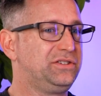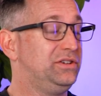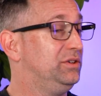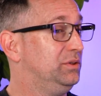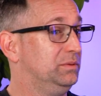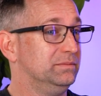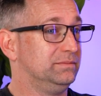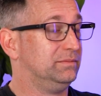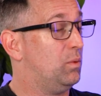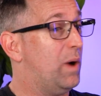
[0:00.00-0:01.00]
to do
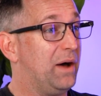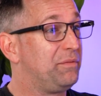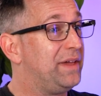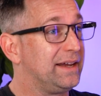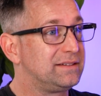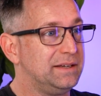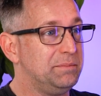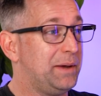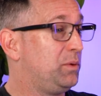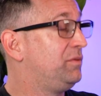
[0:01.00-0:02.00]
wild things that
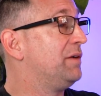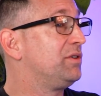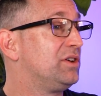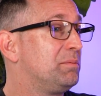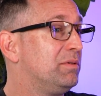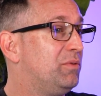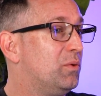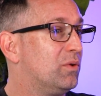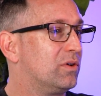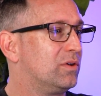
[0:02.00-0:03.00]
maybe we've never done
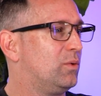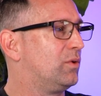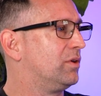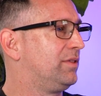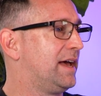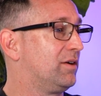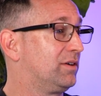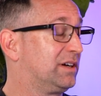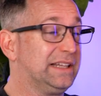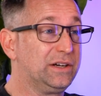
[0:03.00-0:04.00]
before, or that
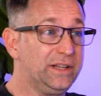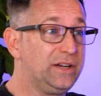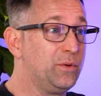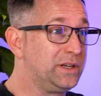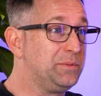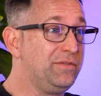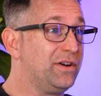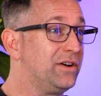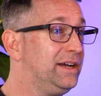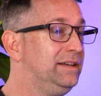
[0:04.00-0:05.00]
are clearly going to be
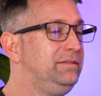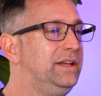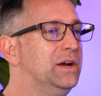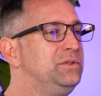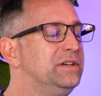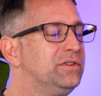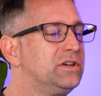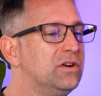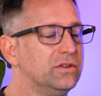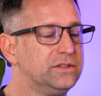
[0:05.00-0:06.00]
very,
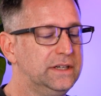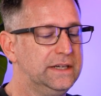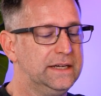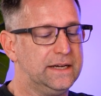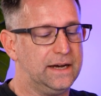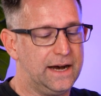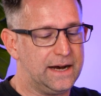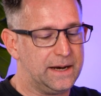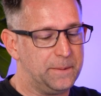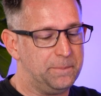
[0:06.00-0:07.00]
difficult.
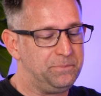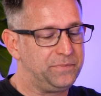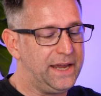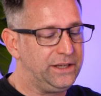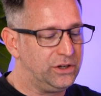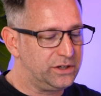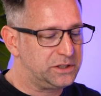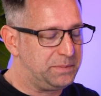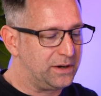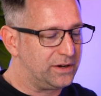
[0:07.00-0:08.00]
In your
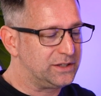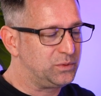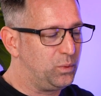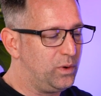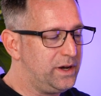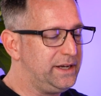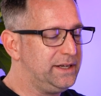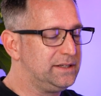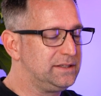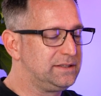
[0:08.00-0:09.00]
experience, what
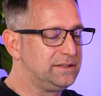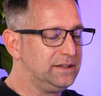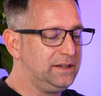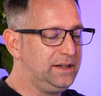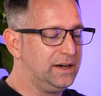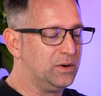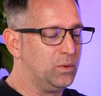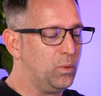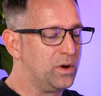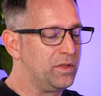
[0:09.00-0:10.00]
is,
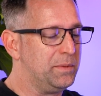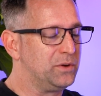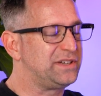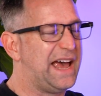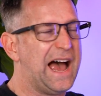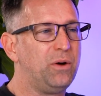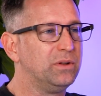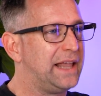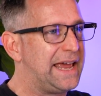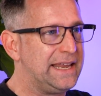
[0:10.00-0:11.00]
one of the most
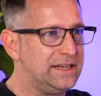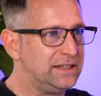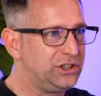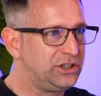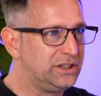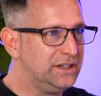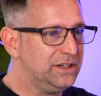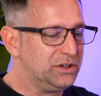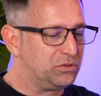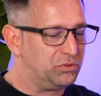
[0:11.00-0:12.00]
outlandish
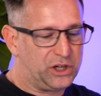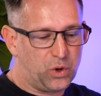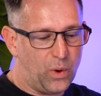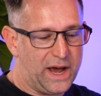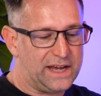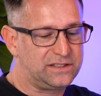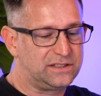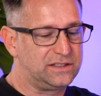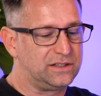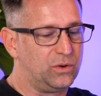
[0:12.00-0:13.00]

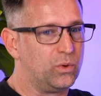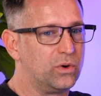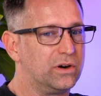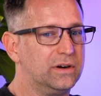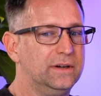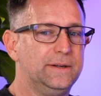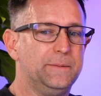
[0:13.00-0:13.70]
requests or,